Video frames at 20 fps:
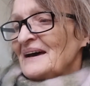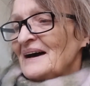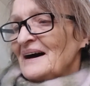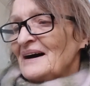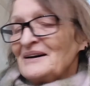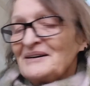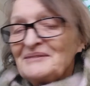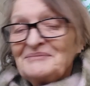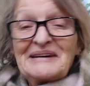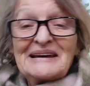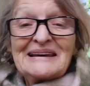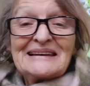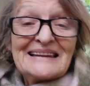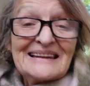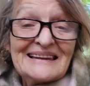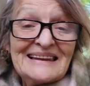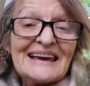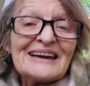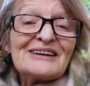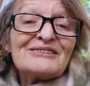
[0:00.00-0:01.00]

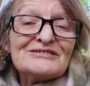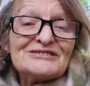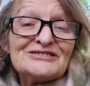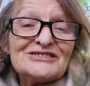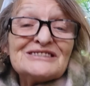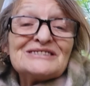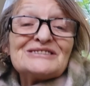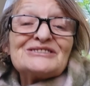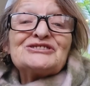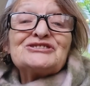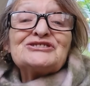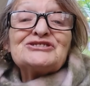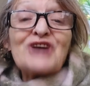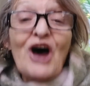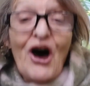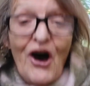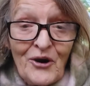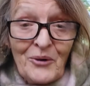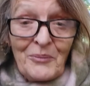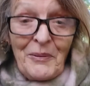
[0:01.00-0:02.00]
licorice is
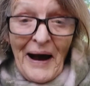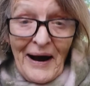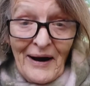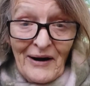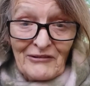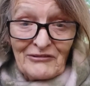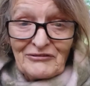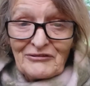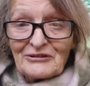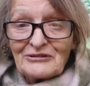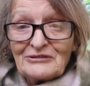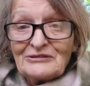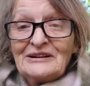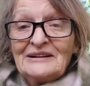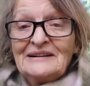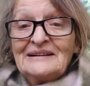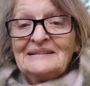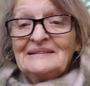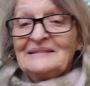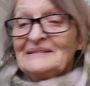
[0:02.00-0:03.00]
so powerful.
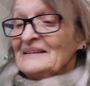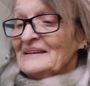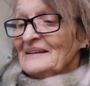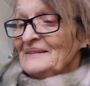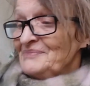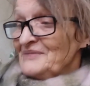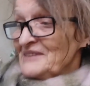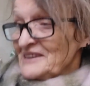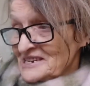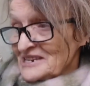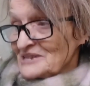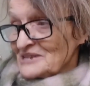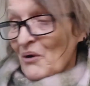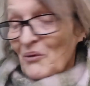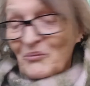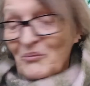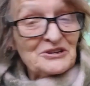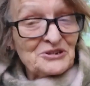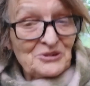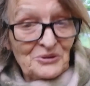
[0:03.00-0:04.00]
This is
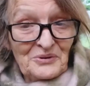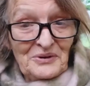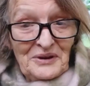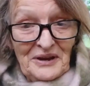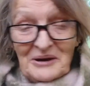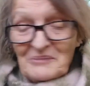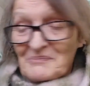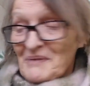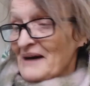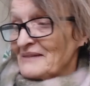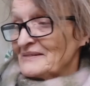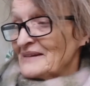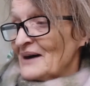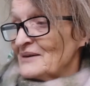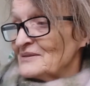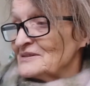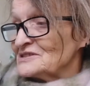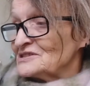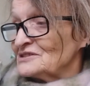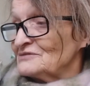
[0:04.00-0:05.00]
what we're talking about
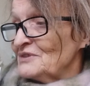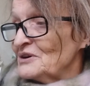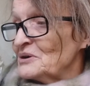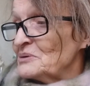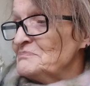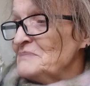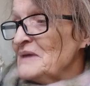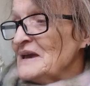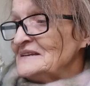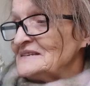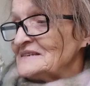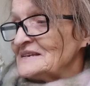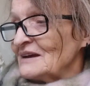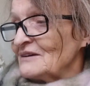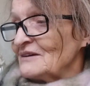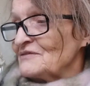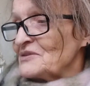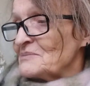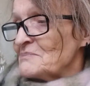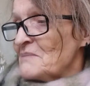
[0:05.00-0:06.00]
now. It's a real meeting
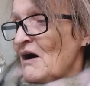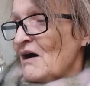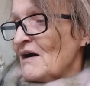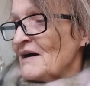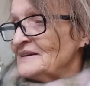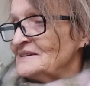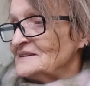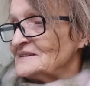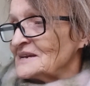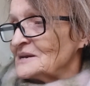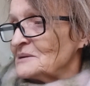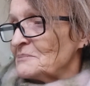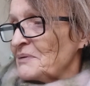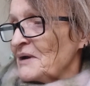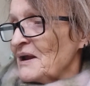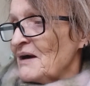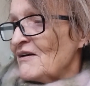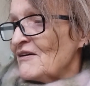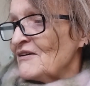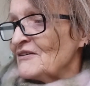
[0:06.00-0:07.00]
of the minds in a
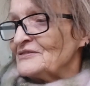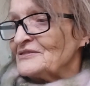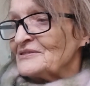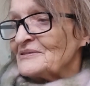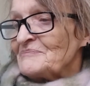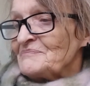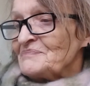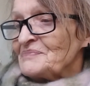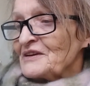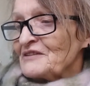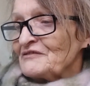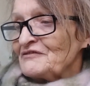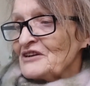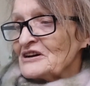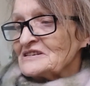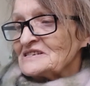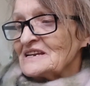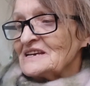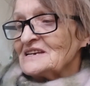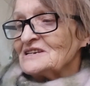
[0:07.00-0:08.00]
plant.
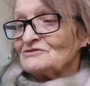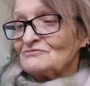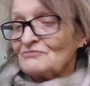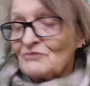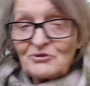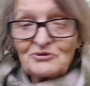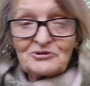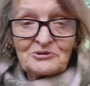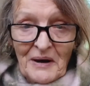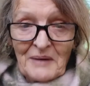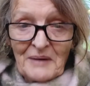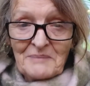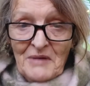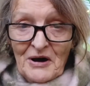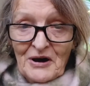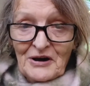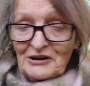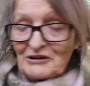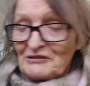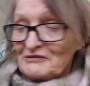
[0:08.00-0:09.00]
Firstly, it's ruled by
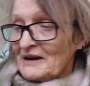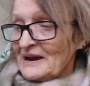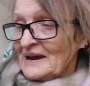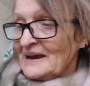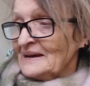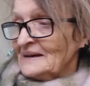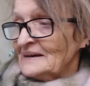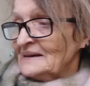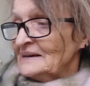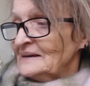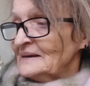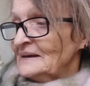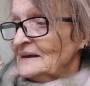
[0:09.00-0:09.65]
Mercury.